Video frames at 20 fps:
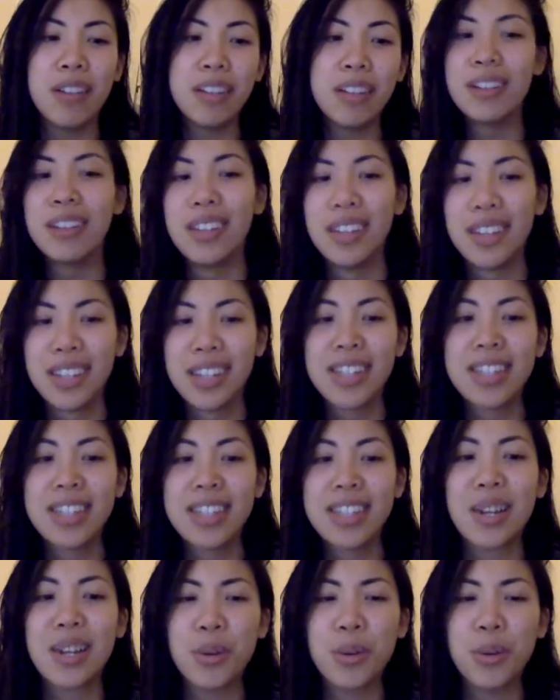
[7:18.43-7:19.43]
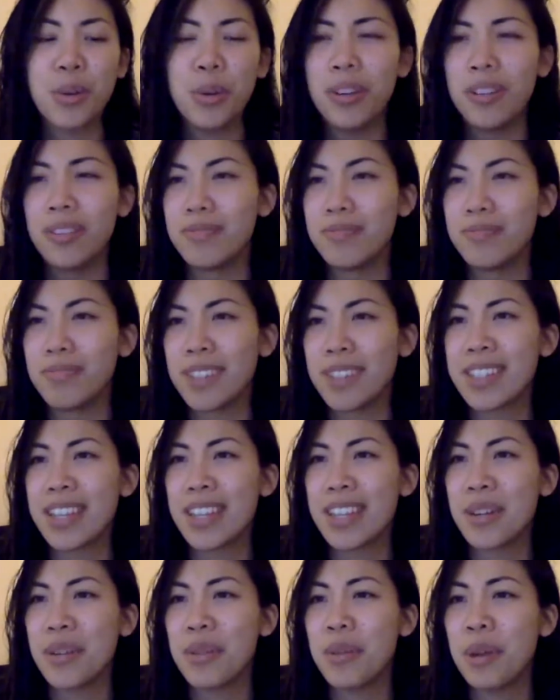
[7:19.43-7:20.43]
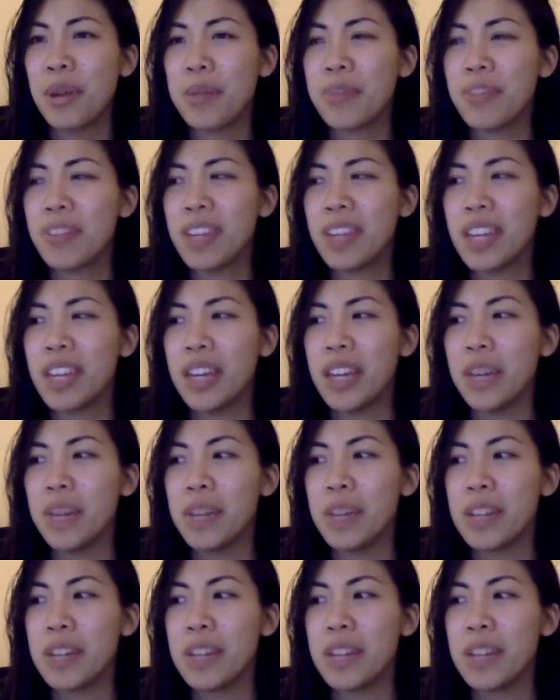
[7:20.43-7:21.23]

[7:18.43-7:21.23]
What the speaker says: and it's kind of cool because I know what I'm feeding him,